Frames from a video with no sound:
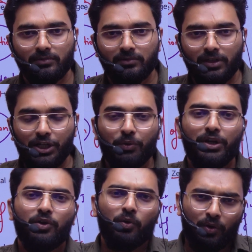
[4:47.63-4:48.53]

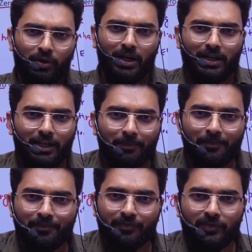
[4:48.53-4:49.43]
During corona time,
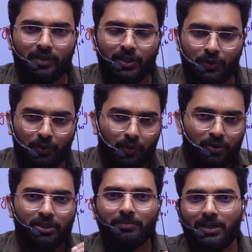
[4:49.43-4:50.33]
you know
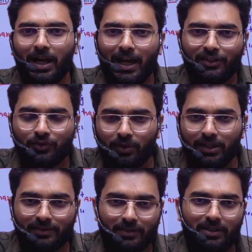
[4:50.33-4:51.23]
the word
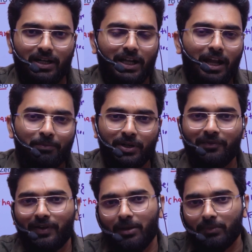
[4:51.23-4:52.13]
isolation, that every
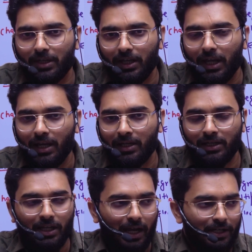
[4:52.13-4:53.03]
family
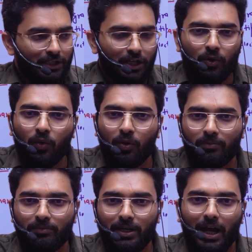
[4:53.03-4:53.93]
at their home
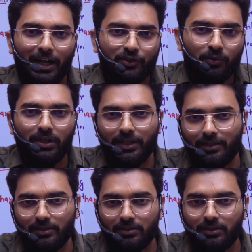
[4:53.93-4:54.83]
will isolate.
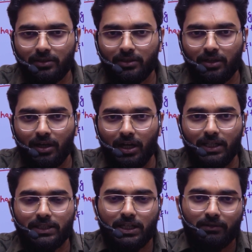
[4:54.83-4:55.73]
All
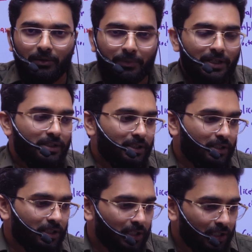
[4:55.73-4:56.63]
the government
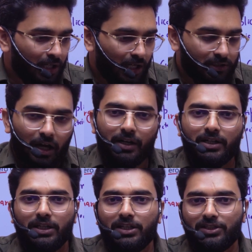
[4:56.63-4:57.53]

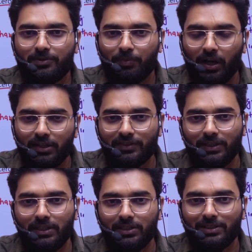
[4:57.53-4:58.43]
authorities,
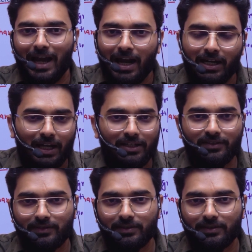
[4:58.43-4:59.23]
policies, guidelines